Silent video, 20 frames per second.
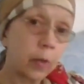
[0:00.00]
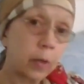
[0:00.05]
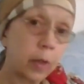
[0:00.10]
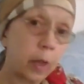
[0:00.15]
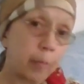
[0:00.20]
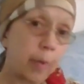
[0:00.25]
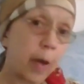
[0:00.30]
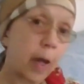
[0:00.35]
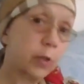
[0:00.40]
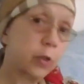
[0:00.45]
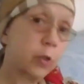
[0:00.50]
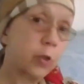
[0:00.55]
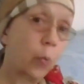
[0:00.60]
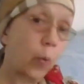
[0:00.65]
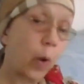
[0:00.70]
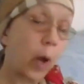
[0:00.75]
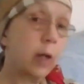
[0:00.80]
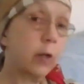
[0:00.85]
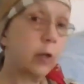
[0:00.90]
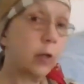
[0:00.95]
The best
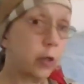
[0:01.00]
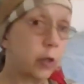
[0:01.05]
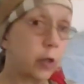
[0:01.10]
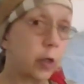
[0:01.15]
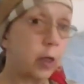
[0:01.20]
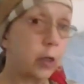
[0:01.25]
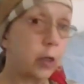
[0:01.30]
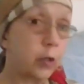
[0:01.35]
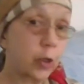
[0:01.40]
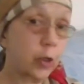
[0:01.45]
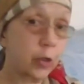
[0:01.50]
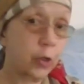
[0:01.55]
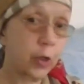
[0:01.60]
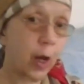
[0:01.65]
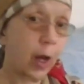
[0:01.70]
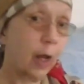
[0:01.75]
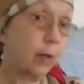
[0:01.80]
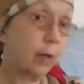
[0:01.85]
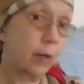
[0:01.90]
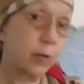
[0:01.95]
way to teach a
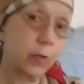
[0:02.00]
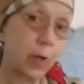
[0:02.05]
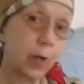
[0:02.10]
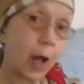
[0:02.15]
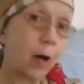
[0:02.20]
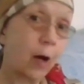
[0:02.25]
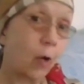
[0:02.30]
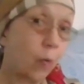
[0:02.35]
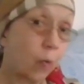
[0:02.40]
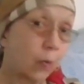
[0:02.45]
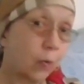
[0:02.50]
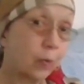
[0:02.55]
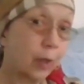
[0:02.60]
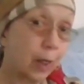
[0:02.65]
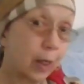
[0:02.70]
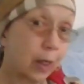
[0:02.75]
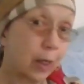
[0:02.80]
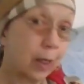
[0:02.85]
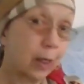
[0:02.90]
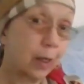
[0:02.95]
child is not
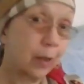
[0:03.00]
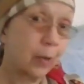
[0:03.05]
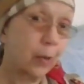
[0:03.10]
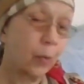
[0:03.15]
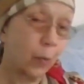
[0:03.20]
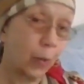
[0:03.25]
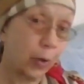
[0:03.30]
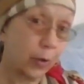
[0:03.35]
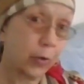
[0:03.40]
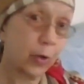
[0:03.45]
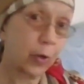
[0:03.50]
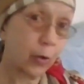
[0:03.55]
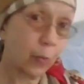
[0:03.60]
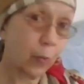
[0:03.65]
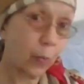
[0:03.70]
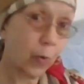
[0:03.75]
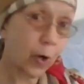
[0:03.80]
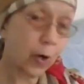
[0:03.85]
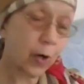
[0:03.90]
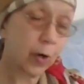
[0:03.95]
only with your
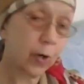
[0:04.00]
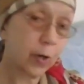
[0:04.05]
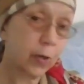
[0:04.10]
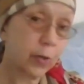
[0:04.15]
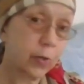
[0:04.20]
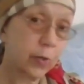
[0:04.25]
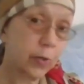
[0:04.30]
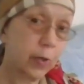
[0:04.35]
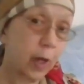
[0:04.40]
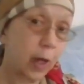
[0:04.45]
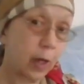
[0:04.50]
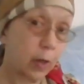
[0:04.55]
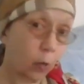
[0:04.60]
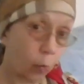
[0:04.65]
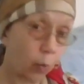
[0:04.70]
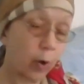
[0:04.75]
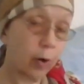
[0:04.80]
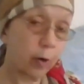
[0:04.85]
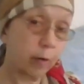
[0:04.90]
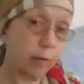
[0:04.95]
words and the
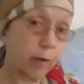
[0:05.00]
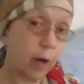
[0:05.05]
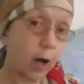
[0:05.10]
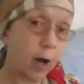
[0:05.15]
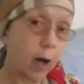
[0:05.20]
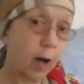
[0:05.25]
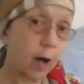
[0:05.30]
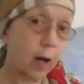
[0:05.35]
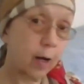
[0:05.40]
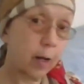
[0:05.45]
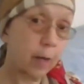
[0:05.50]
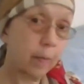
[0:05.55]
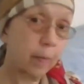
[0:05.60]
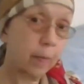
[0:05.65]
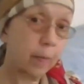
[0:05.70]
Word of God.